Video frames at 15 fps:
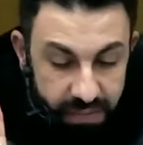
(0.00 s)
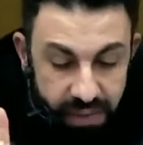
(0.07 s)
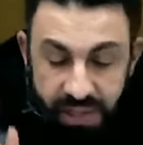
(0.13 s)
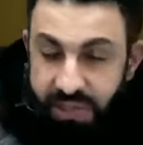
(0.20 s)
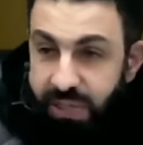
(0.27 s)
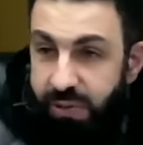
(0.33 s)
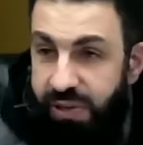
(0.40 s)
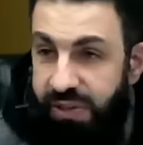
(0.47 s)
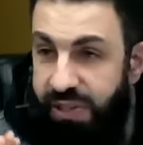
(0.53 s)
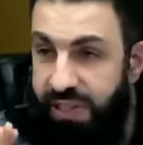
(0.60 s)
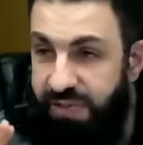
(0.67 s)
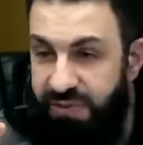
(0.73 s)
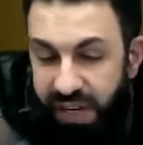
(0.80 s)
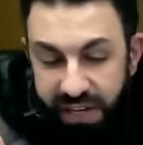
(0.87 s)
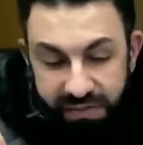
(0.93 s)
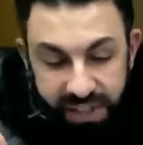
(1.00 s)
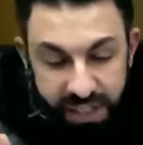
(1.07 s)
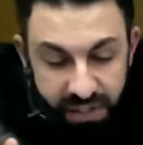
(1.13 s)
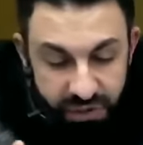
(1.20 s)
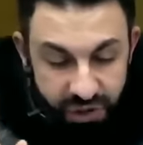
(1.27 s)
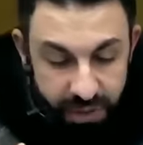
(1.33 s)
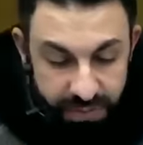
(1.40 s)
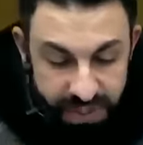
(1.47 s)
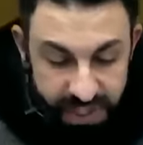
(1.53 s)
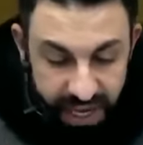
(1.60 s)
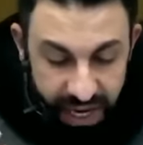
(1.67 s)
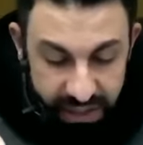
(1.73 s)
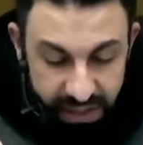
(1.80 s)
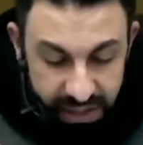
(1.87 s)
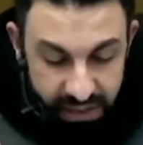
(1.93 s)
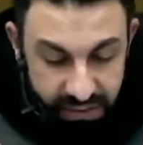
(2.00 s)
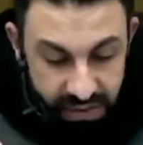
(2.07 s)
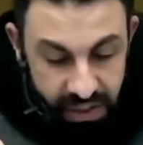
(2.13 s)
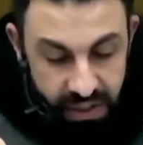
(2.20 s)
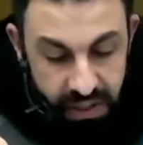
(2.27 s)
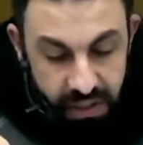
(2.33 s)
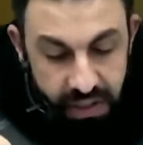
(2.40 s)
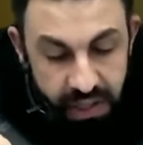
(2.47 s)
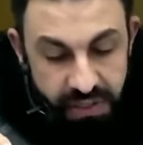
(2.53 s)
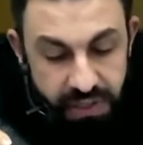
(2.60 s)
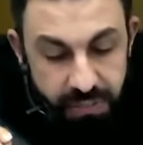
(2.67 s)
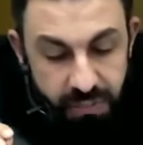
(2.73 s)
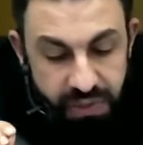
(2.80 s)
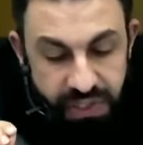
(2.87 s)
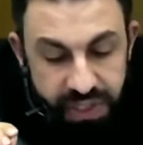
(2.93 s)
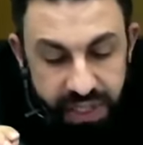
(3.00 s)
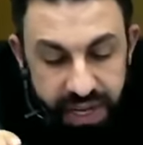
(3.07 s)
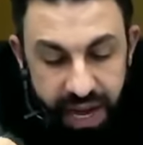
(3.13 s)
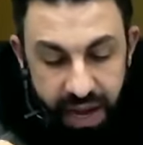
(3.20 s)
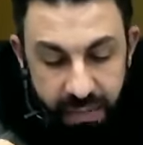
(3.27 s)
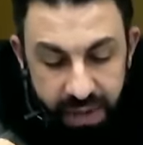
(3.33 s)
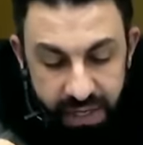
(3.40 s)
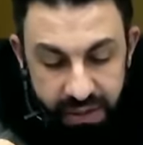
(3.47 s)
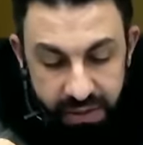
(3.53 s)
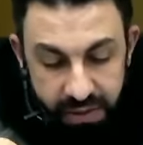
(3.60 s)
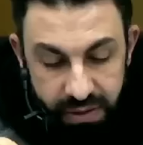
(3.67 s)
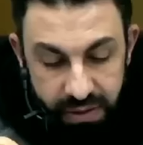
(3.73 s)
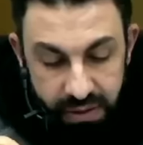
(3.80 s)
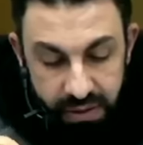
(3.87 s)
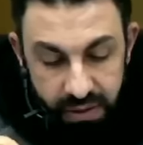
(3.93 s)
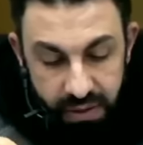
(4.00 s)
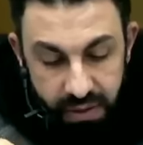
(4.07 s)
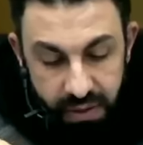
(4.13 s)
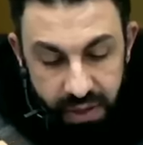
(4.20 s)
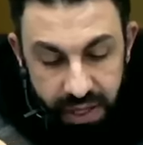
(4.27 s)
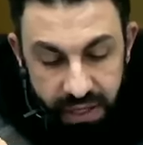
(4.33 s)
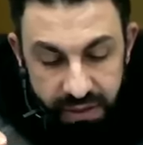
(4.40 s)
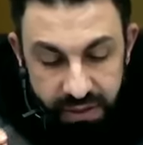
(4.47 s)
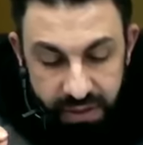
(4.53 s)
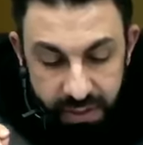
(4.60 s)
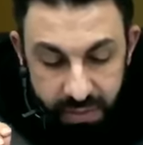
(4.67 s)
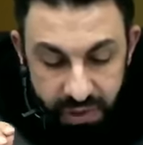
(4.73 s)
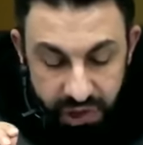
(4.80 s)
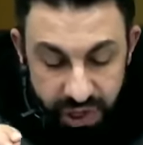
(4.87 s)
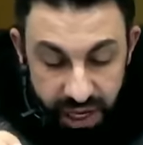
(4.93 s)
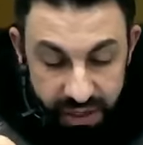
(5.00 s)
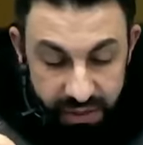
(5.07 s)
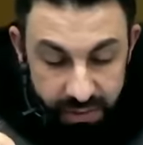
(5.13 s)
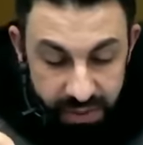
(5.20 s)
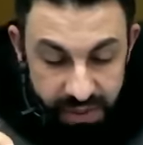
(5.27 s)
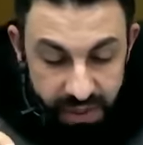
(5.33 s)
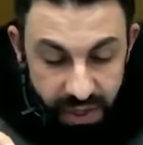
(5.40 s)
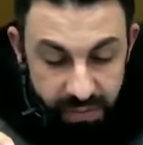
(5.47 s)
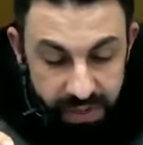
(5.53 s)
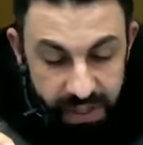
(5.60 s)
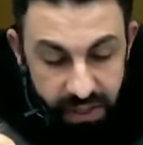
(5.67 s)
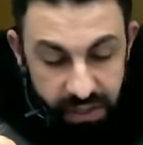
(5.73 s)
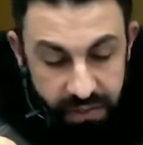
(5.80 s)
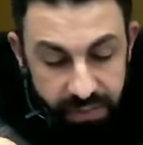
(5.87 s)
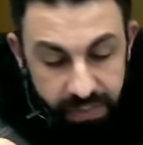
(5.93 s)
Let's look at these five leaderships. The hadith is in Musnad Ahmad and in the Mishkat al-Masabih